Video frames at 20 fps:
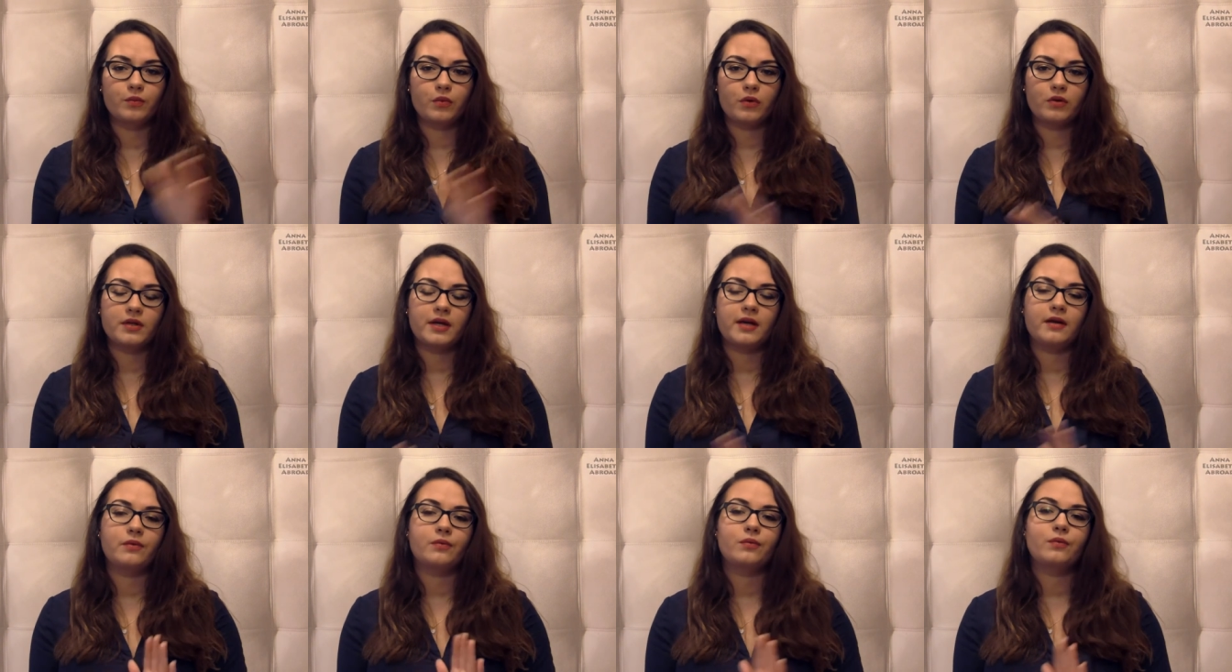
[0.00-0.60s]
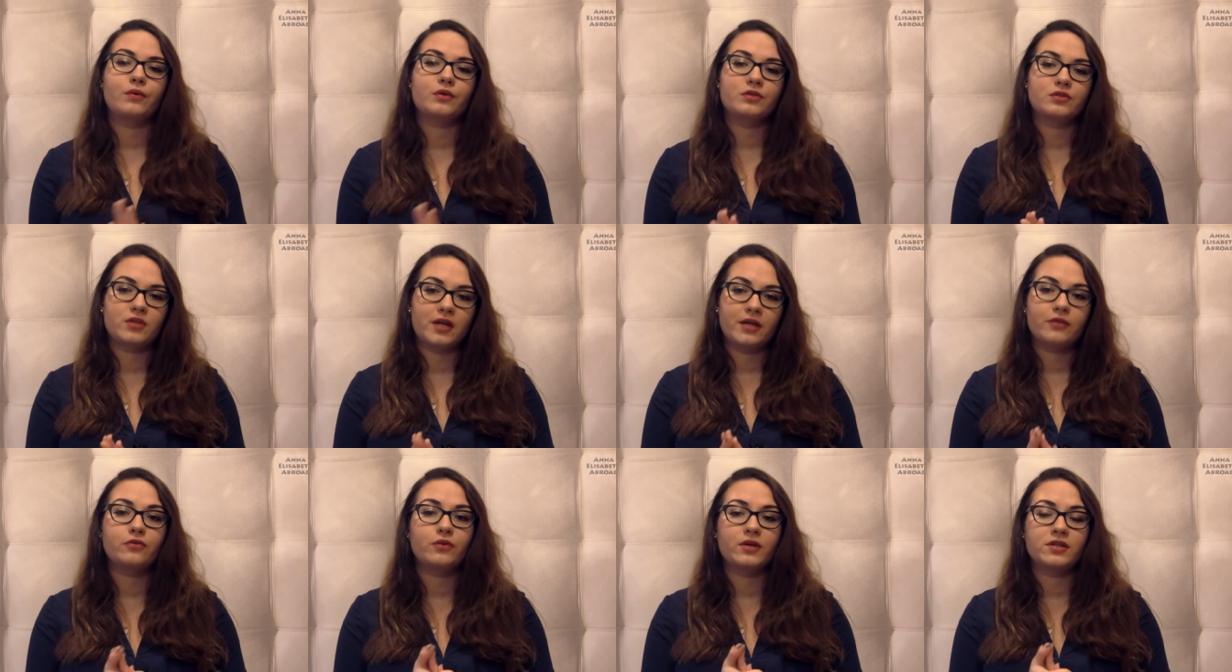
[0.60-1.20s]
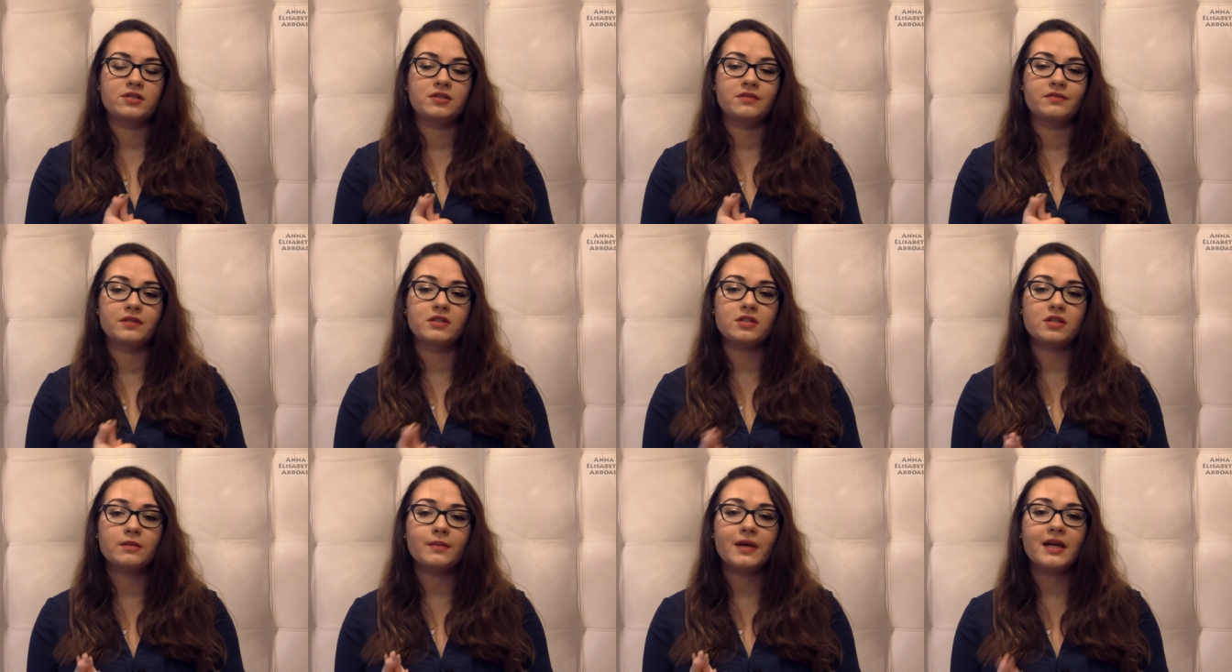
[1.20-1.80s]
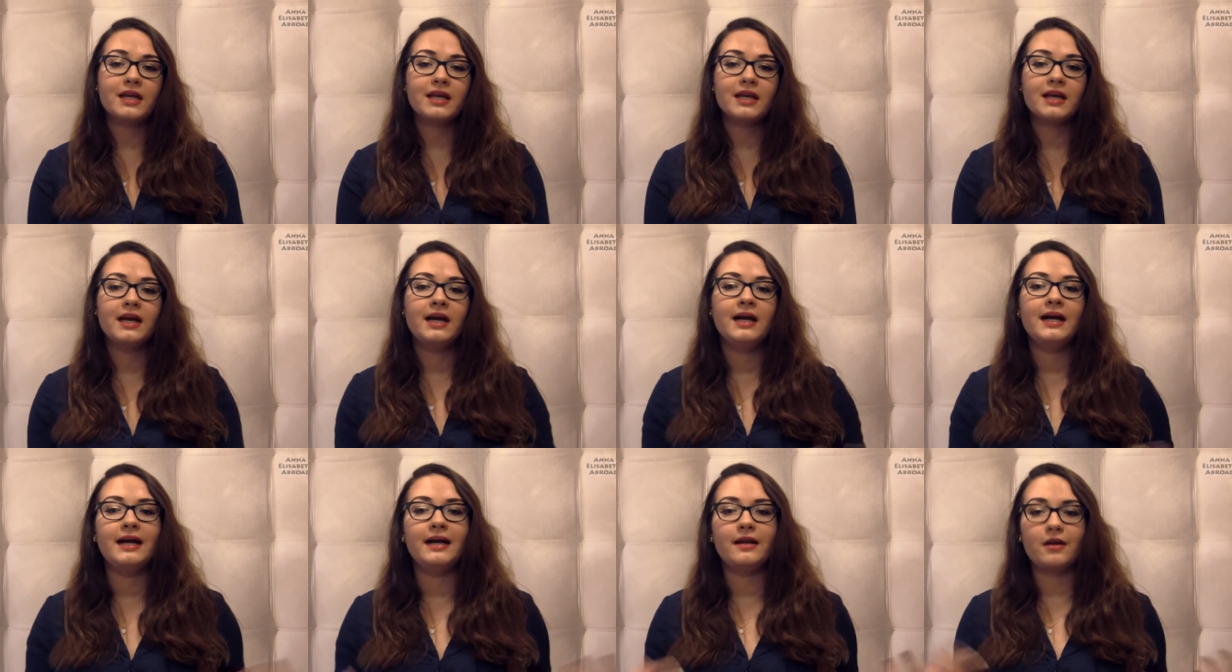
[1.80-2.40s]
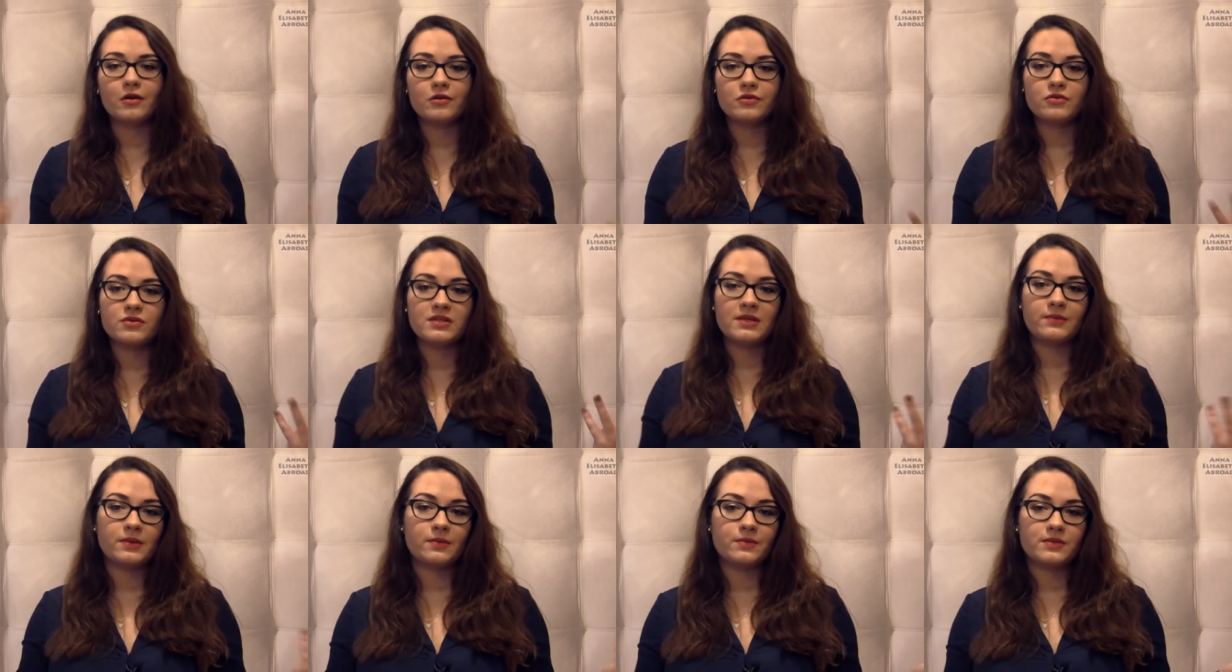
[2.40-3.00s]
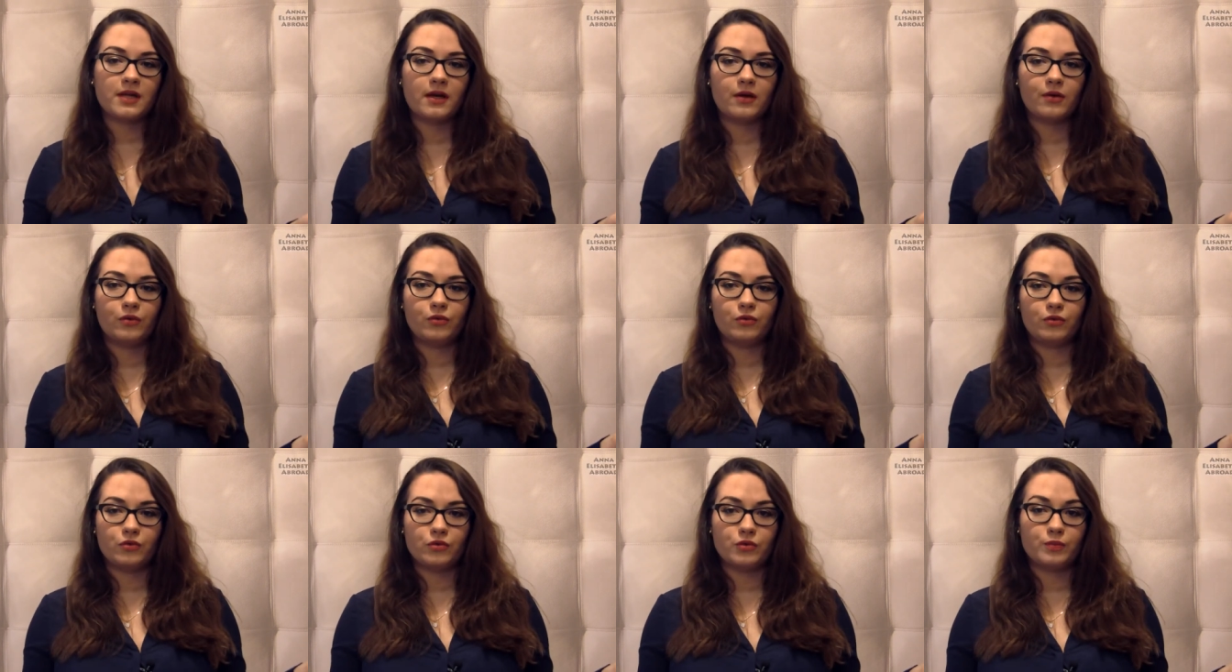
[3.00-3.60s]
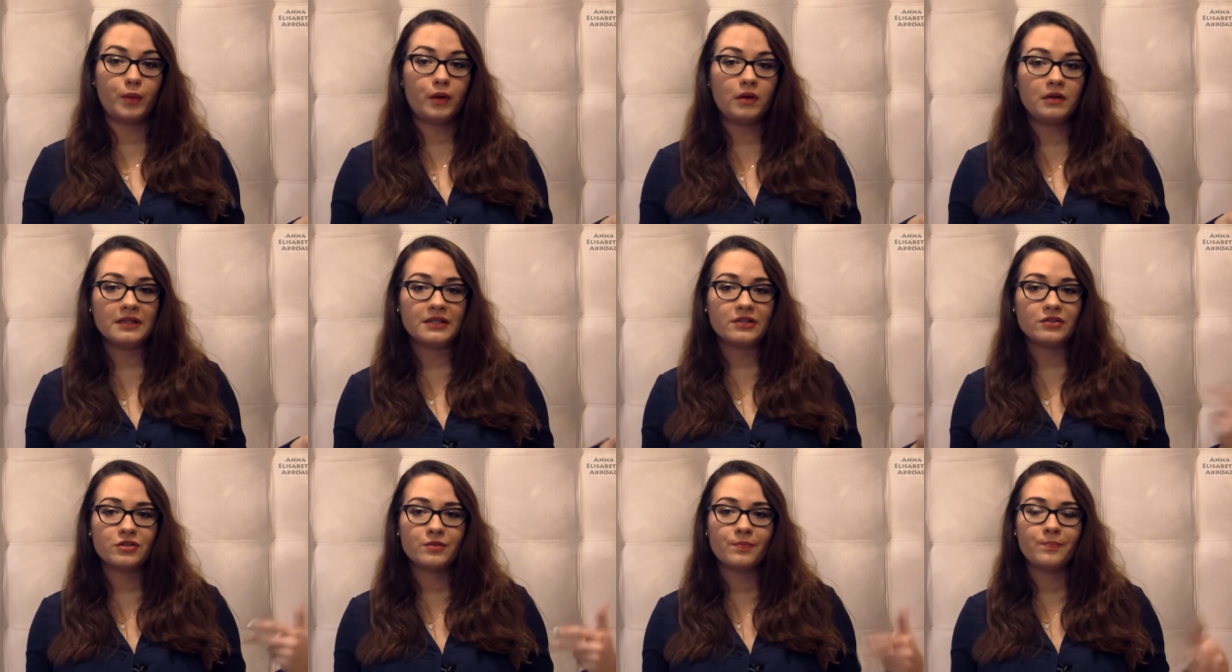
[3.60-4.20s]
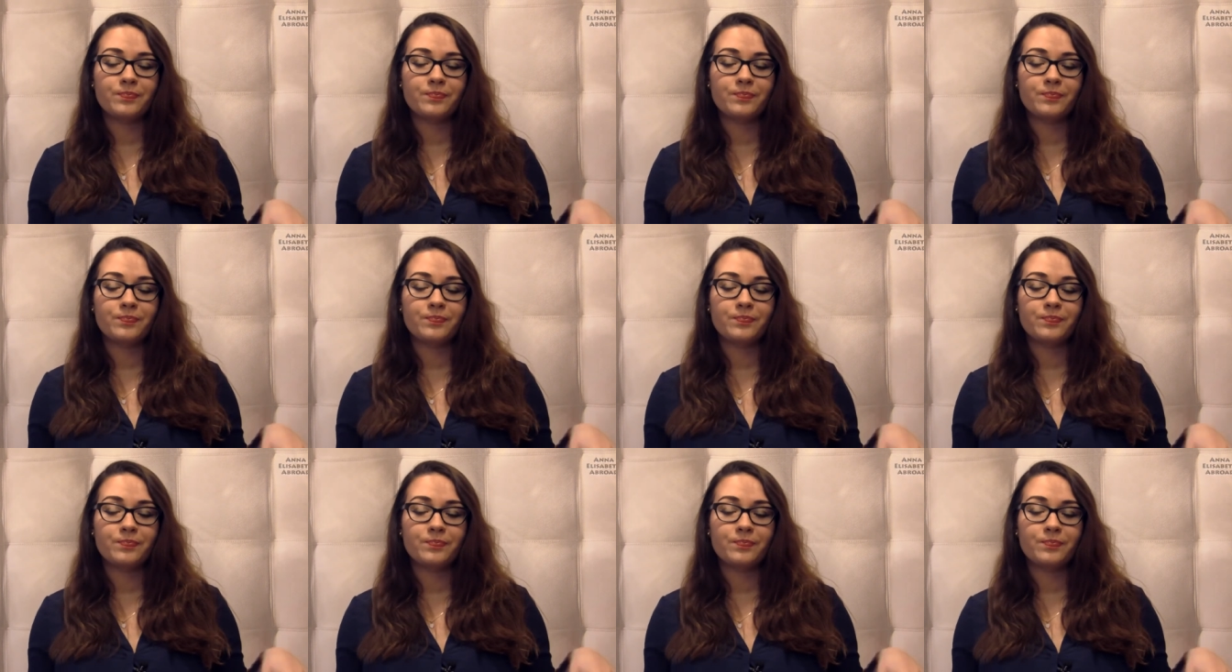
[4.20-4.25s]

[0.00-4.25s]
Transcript: what I was trying to achieve in Germany and also sometimes I could use Polish